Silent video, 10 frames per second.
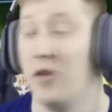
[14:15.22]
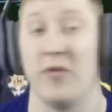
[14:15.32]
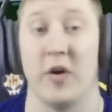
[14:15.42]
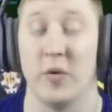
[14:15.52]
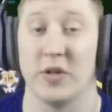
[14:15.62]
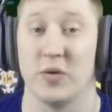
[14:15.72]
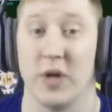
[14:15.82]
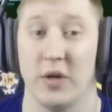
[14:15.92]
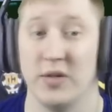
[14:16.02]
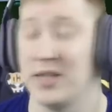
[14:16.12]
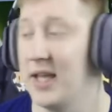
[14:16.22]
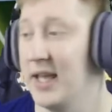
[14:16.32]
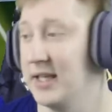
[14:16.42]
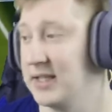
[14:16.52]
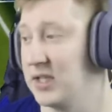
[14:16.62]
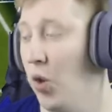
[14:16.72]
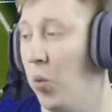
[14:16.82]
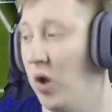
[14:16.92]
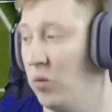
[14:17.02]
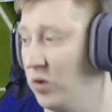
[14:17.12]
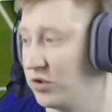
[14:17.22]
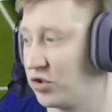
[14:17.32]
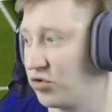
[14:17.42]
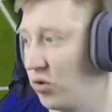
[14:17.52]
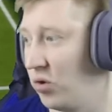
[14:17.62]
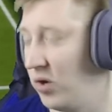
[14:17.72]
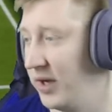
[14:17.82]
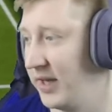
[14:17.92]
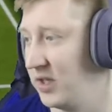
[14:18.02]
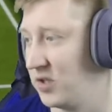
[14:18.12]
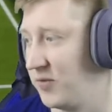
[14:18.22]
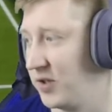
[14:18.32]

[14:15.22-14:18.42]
Final whistle goes. It's a one one draw against